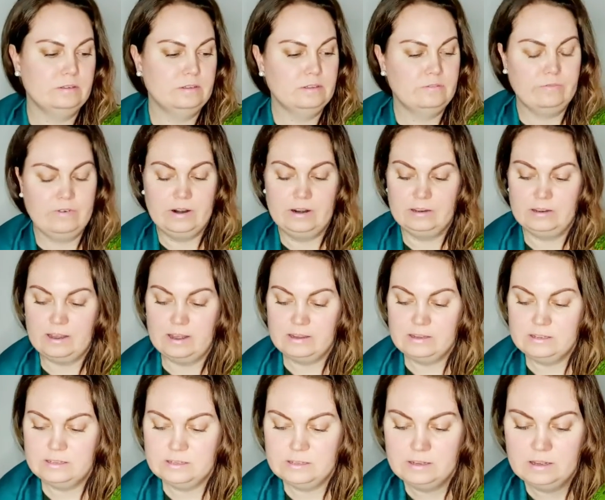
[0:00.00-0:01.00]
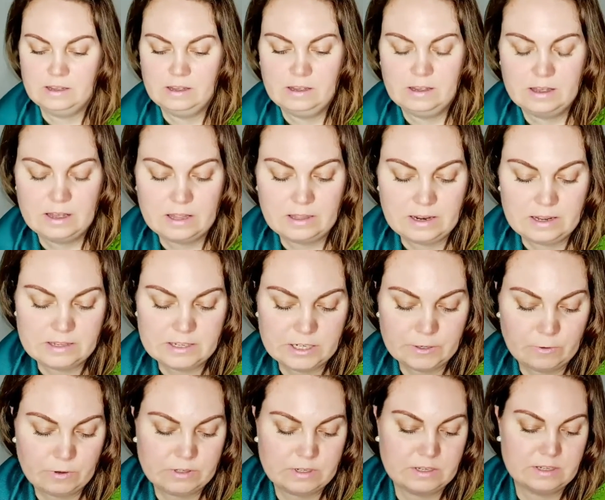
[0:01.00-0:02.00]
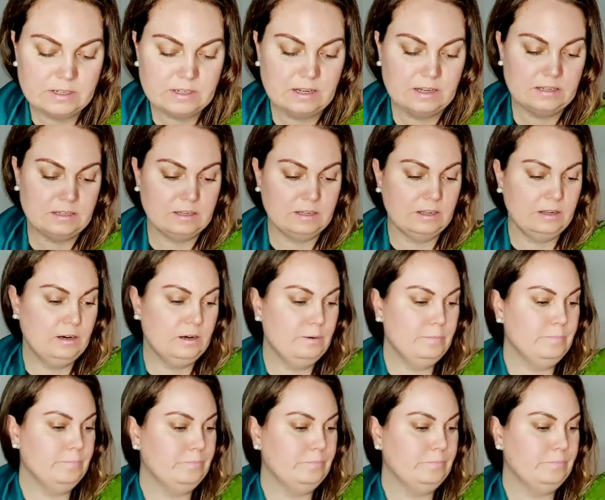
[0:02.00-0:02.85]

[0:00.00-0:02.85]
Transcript: Very nice. And let's see what it says here.